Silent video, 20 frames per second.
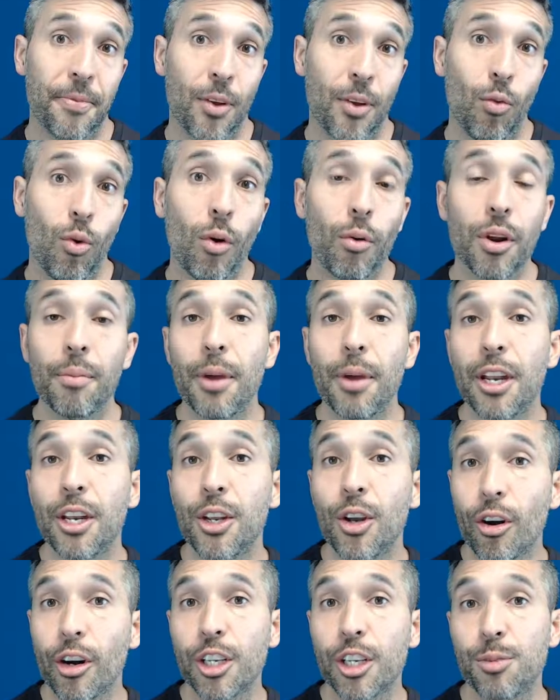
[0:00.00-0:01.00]
What would have been
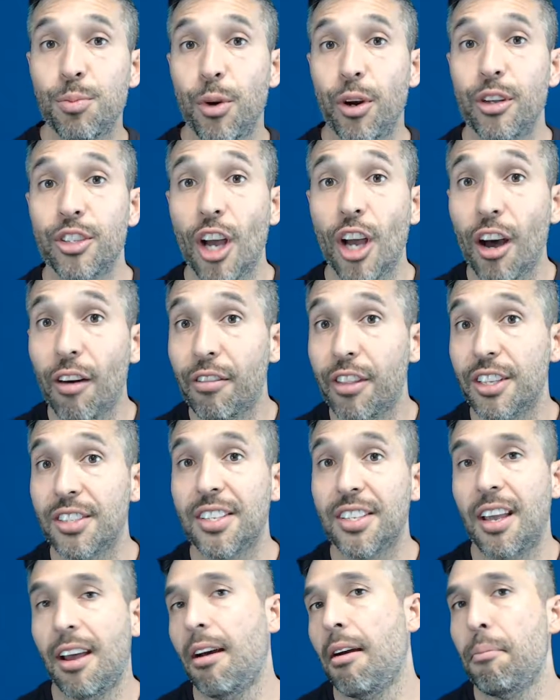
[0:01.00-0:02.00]
your experience of
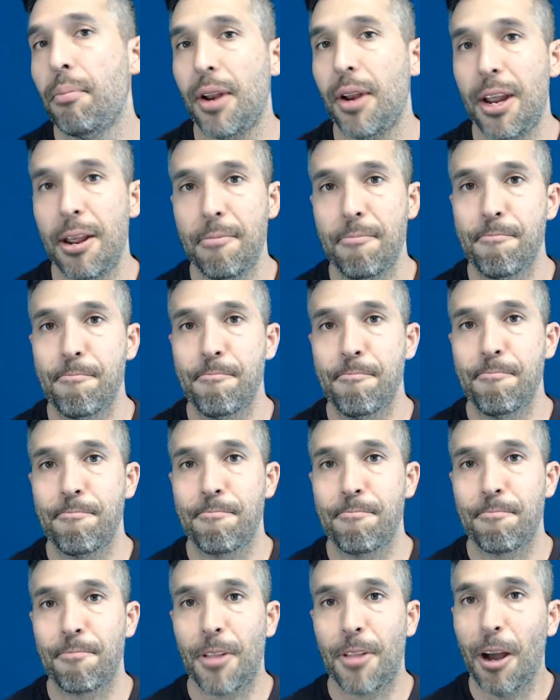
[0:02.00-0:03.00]
this company,
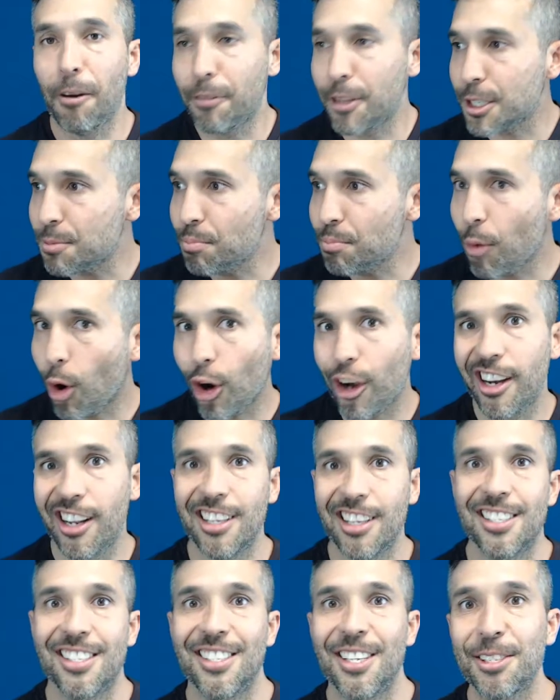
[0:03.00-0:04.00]
of this
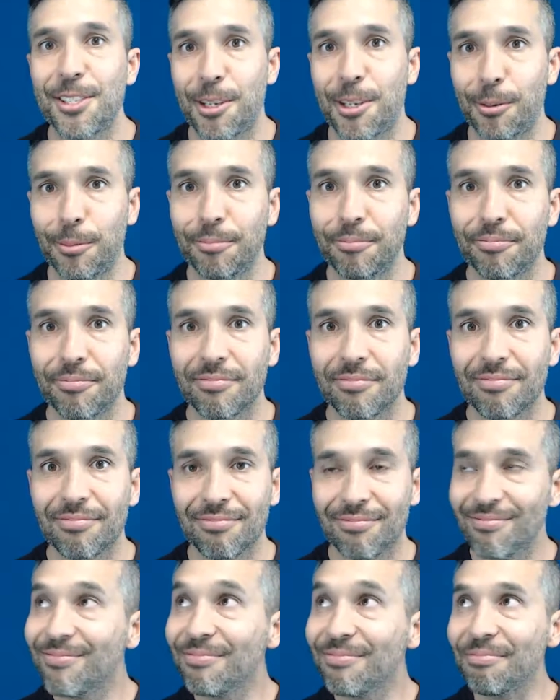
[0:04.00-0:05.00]
marketing system?
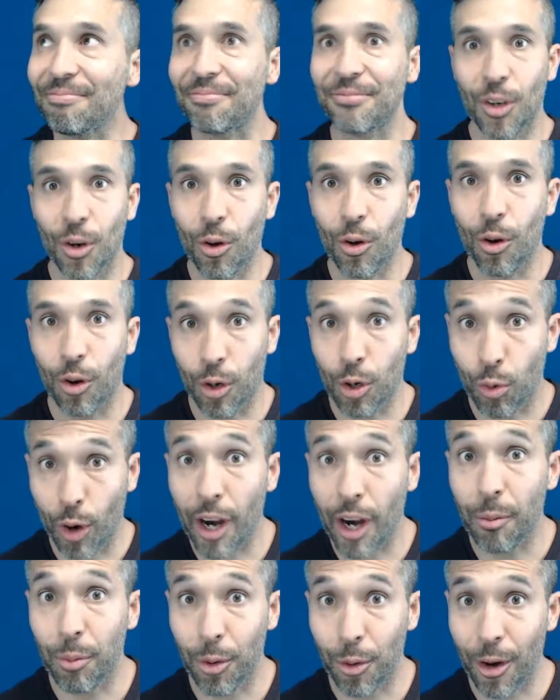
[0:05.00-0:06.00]

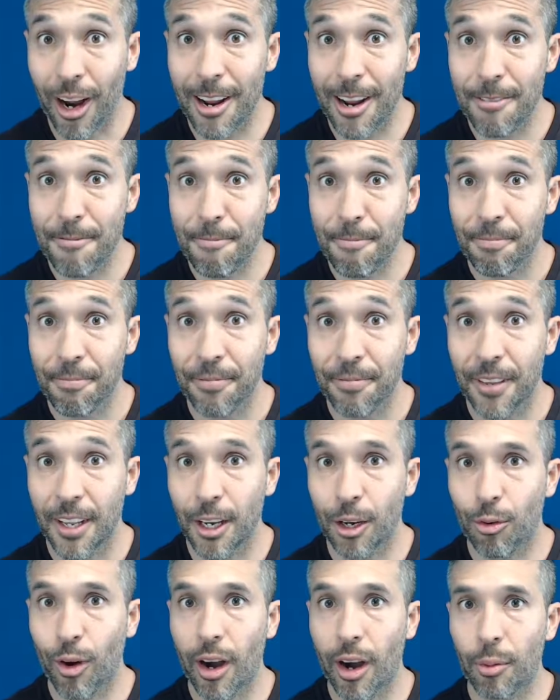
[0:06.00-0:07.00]
Incredible, right?
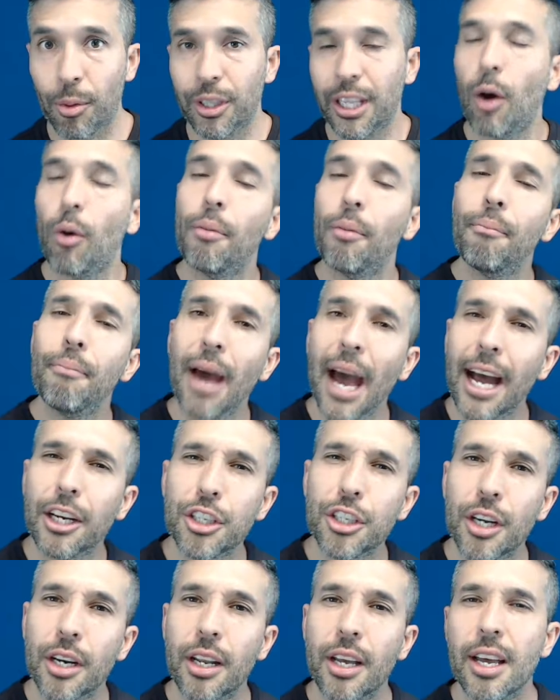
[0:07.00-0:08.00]
Incredible. Now
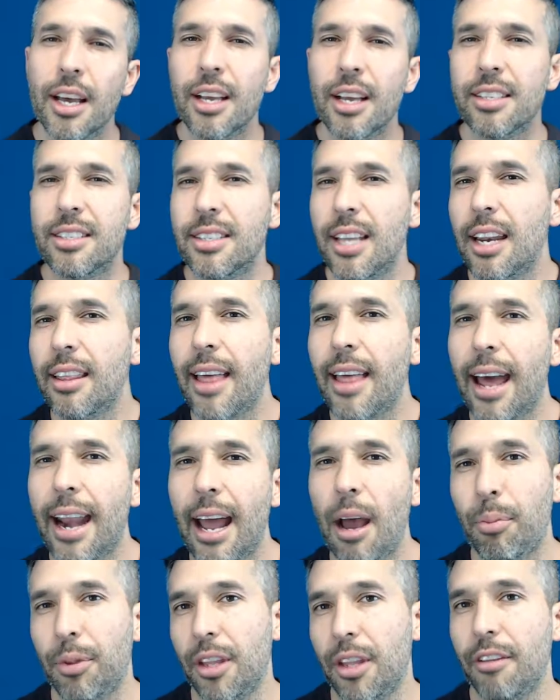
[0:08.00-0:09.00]
imagine sending that
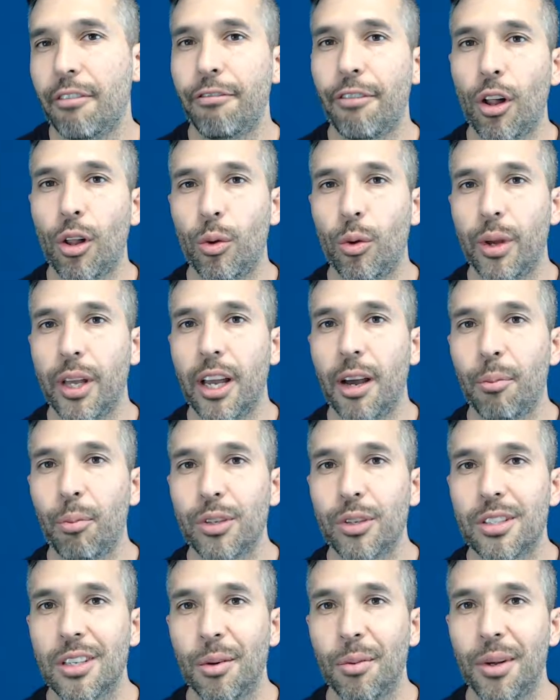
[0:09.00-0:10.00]
out and then following up
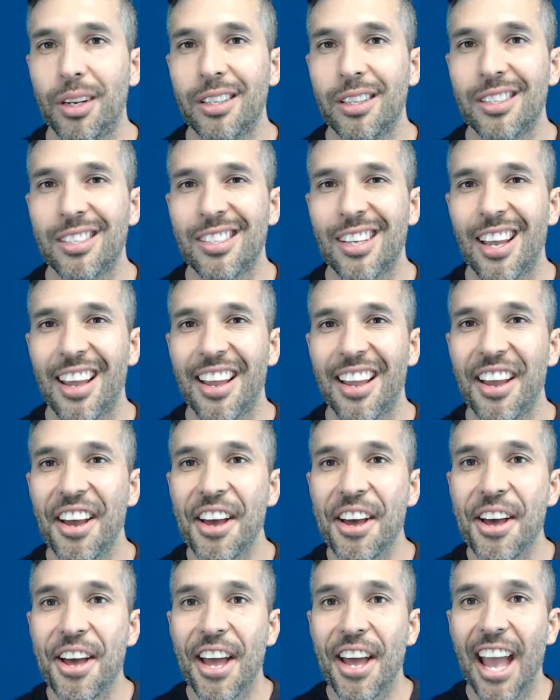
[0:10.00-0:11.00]
with someone and saying,
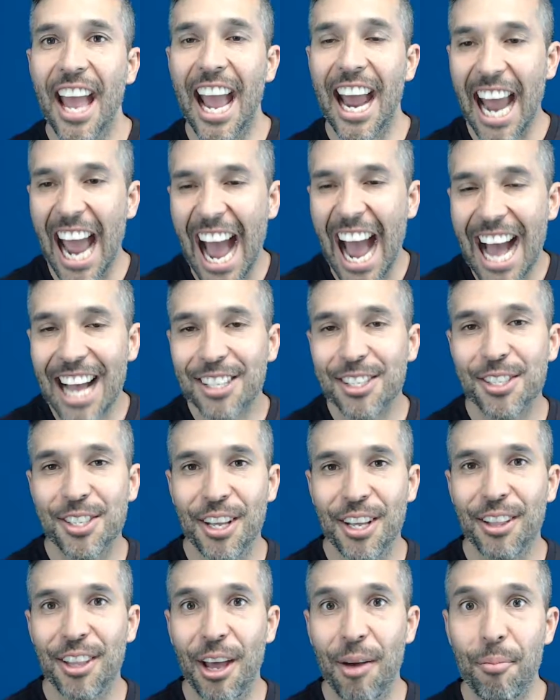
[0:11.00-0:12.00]
and
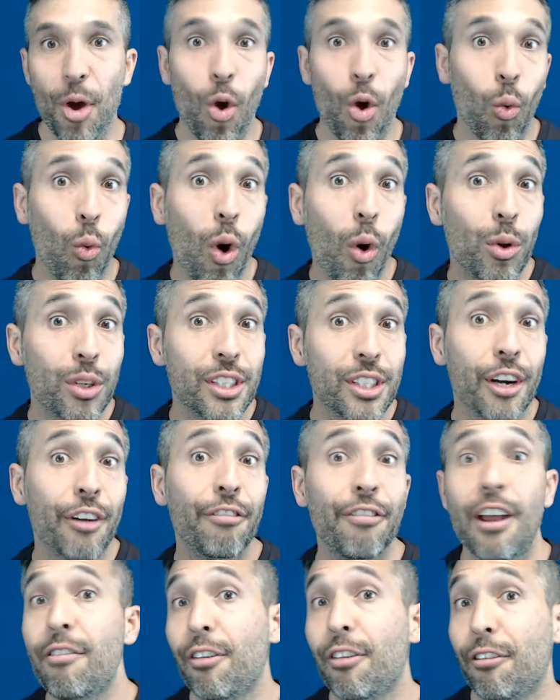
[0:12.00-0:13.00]
asking them what was their
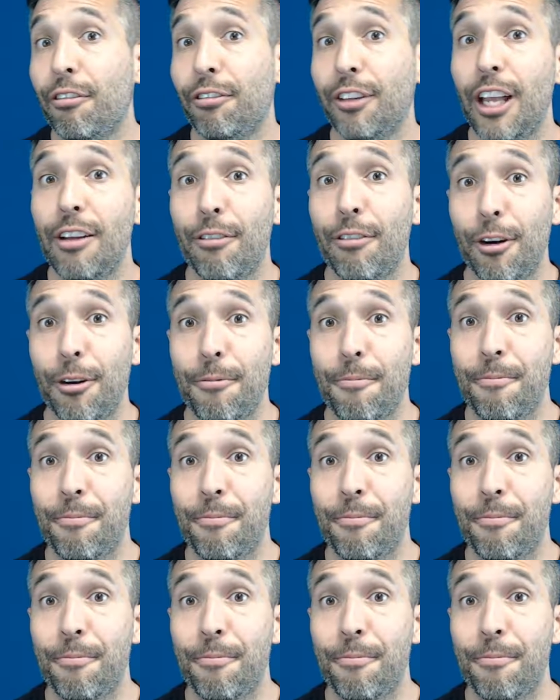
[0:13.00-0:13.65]
favorite flavor,